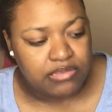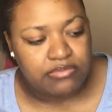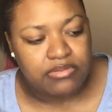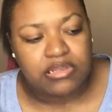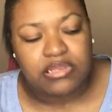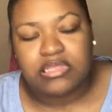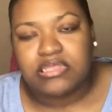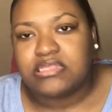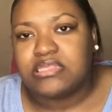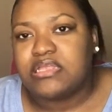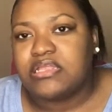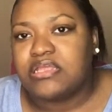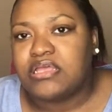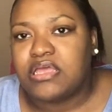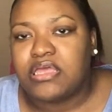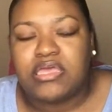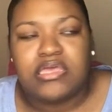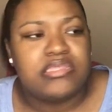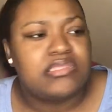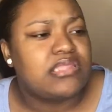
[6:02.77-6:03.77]
the
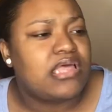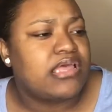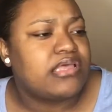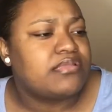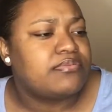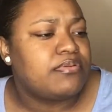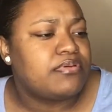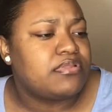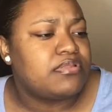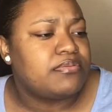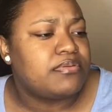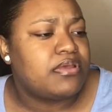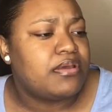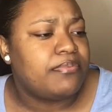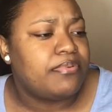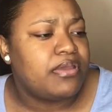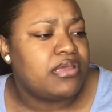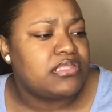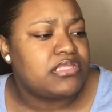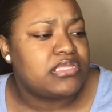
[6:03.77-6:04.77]
cleansing, it's like supposed to be
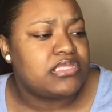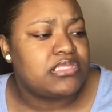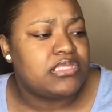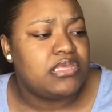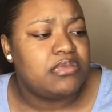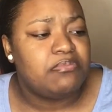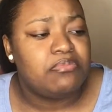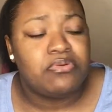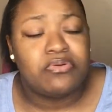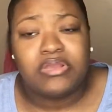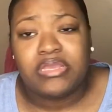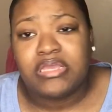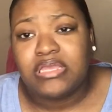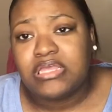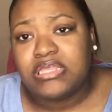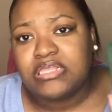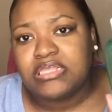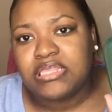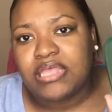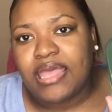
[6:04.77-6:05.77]
compared to Sea
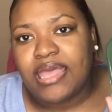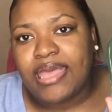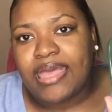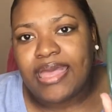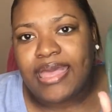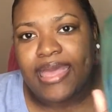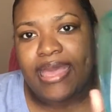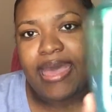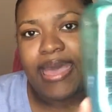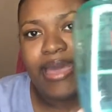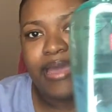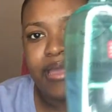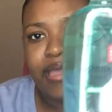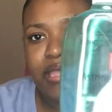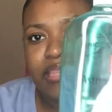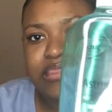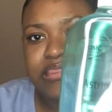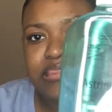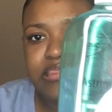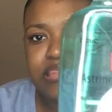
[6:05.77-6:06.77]
Breeze. I
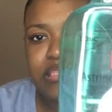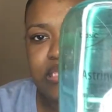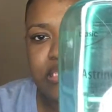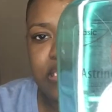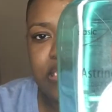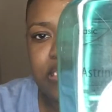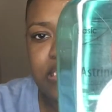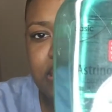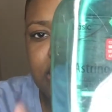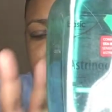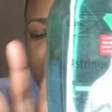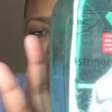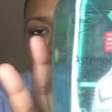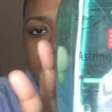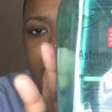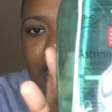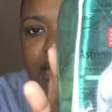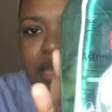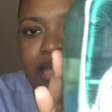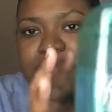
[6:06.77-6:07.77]
got this.
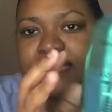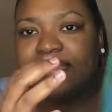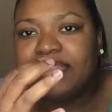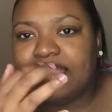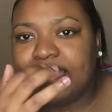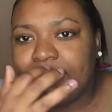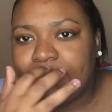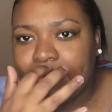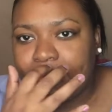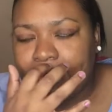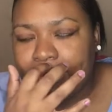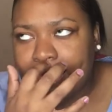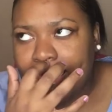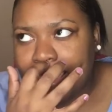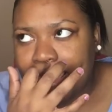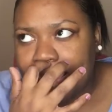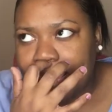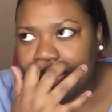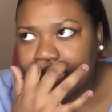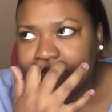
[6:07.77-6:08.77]
I did
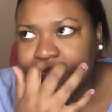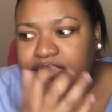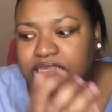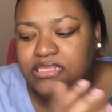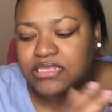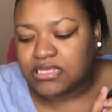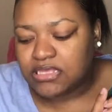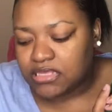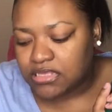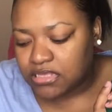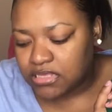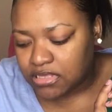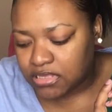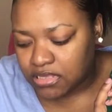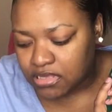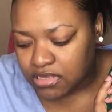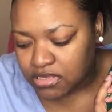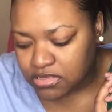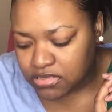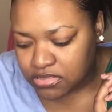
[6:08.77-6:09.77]
had
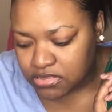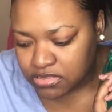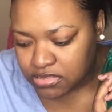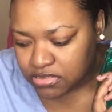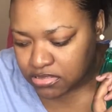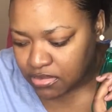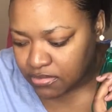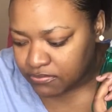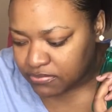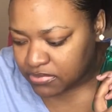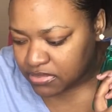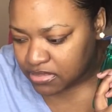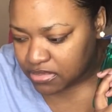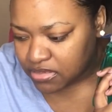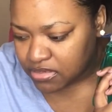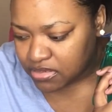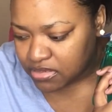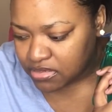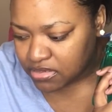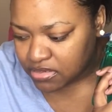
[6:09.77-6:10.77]
the
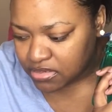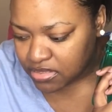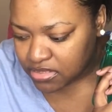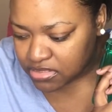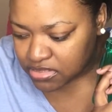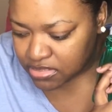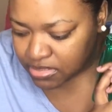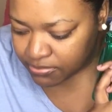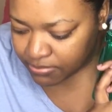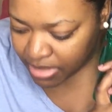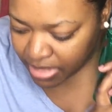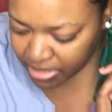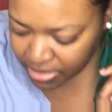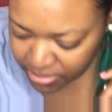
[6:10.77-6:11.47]
something, it's in my